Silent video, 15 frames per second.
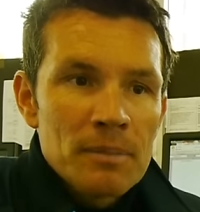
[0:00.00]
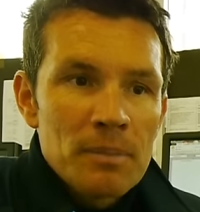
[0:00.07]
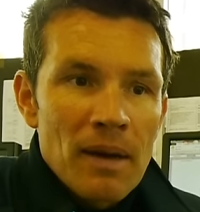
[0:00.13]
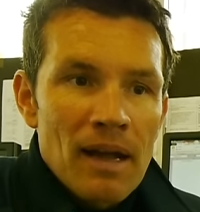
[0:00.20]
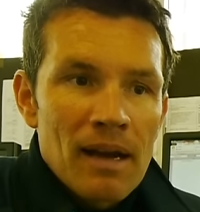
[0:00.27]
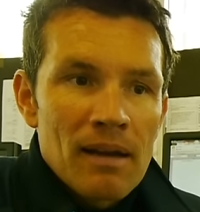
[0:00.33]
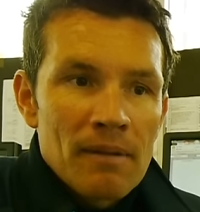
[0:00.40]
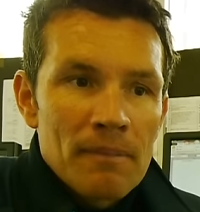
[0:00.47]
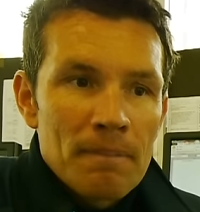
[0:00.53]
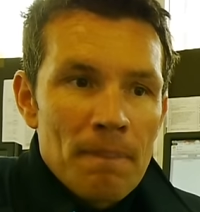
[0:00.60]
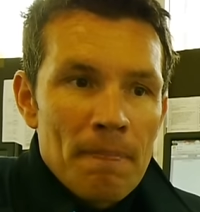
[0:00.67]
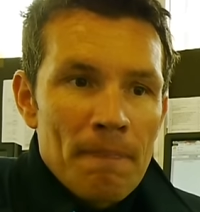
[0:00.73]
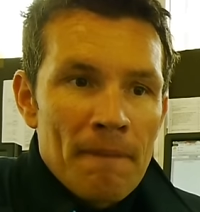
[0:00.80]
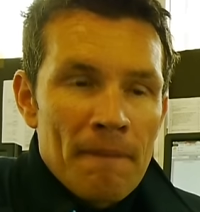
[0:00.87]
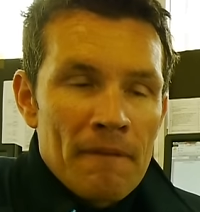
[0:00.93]
there's obviously
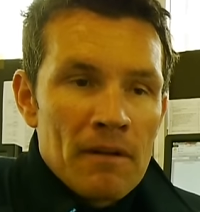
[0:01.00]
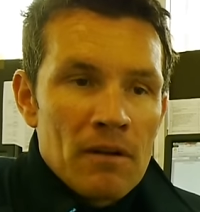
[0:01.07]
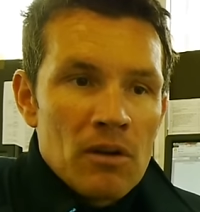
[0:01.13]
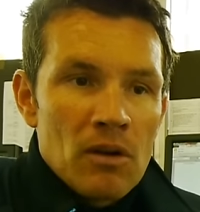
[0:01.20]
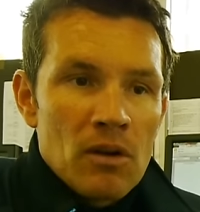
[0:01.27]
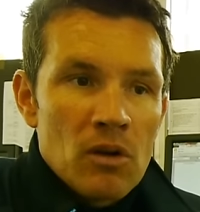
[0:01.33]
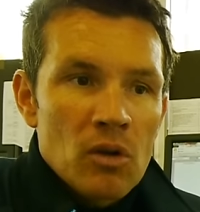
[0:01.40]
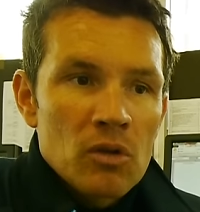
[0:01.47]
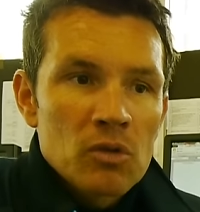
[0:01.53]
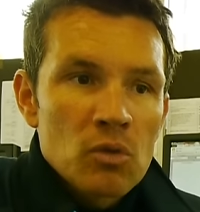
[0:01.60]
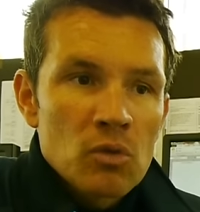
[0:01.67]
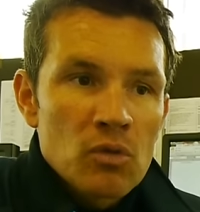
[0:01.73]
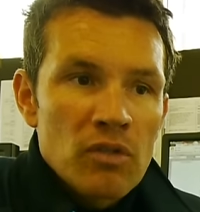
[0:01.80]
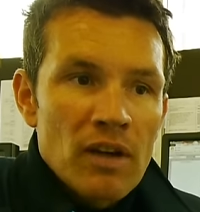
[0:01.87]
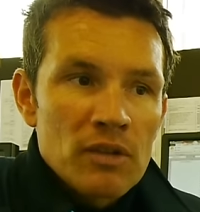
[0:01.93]
a real risk of the
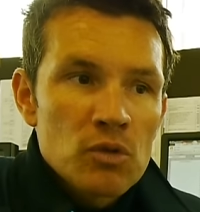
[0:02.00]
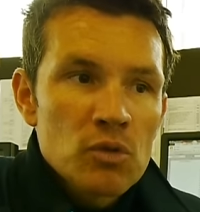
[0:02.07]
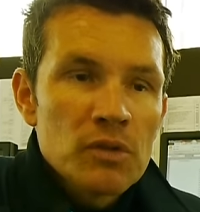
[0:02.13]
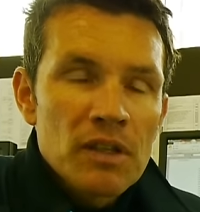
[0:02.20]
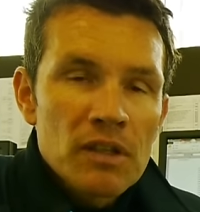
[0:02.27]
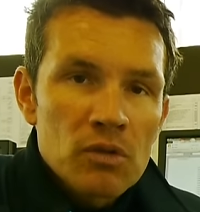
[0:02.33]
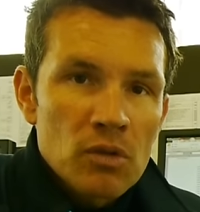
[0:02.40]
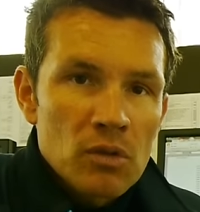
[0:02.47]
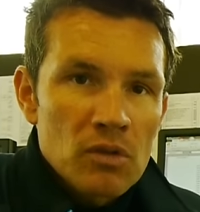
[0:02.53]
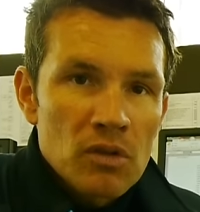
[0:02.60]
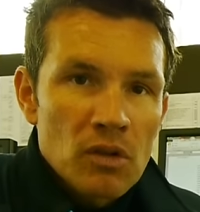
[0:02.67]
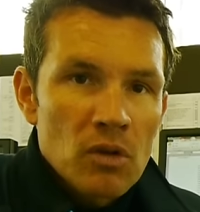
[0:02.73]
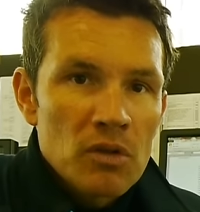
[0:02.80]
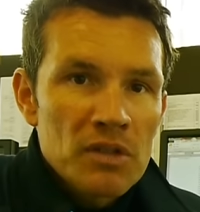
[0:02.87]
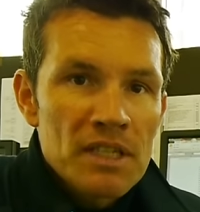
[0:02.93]
sling breaking.
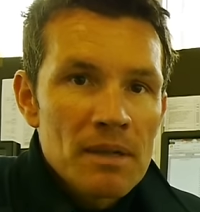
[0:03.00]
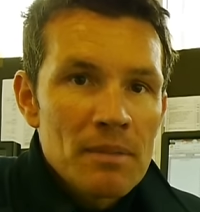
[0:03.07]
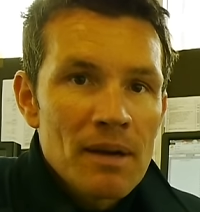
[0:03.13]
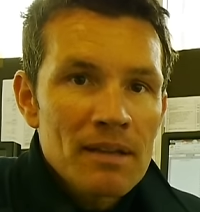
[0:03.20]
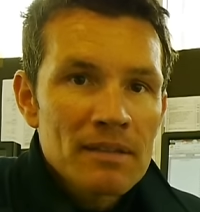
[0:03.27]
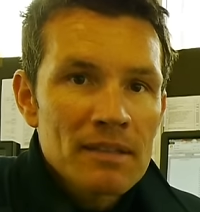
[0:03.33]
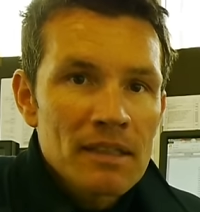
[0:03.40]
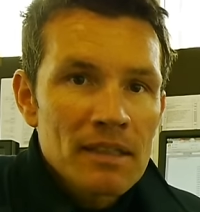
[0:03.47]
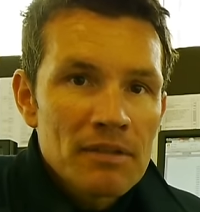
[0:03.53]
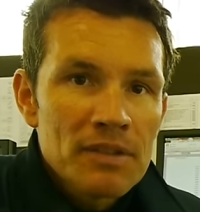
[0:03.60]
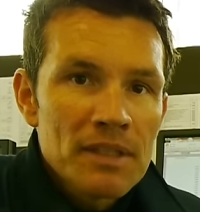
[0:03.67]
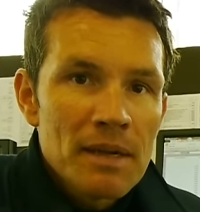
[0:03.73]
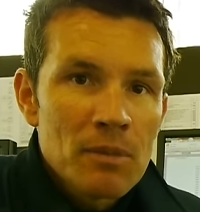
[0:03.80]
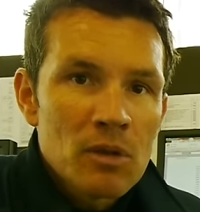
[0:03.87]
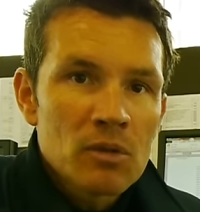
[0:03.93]
However, if the
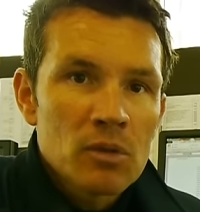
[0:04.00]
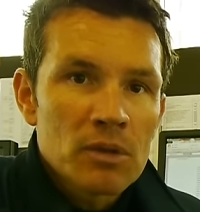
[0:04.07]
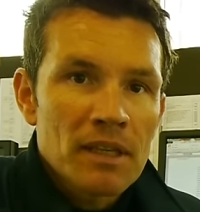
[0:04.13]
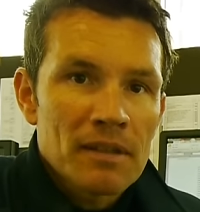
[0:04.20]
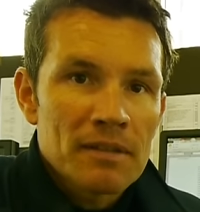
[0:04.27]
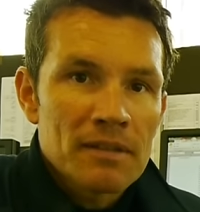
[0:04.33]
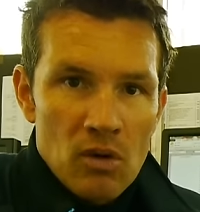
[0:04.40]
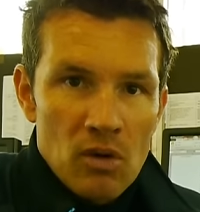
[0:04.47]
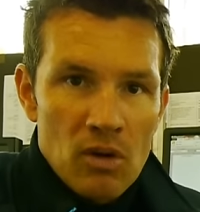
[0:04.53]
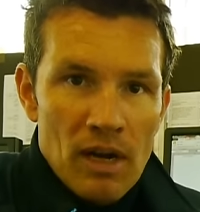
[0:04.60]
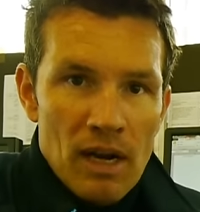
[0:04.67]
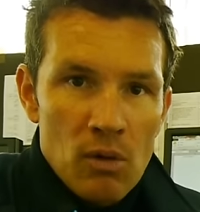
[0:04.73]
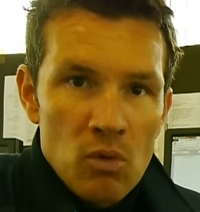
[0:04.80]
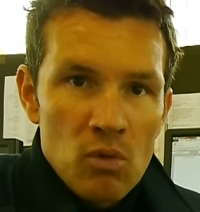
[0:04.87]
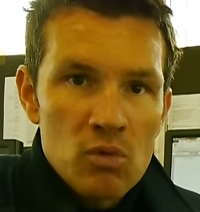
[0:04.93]
belay anchor is not
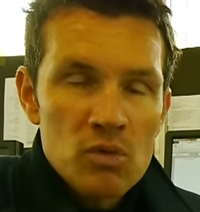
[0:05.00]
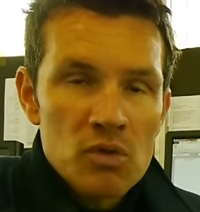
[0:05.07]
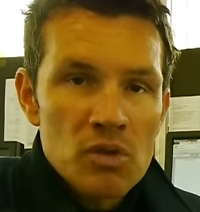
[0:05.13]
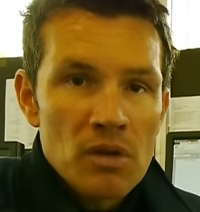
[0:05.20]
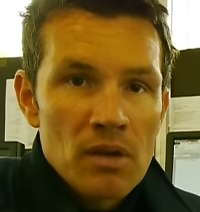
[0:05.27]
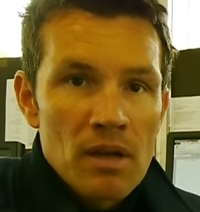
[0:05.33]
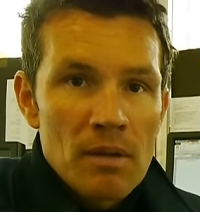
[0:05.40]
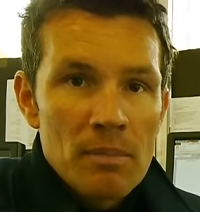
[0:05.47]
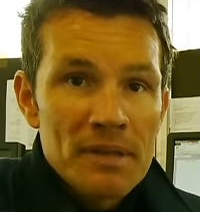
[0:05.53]
100%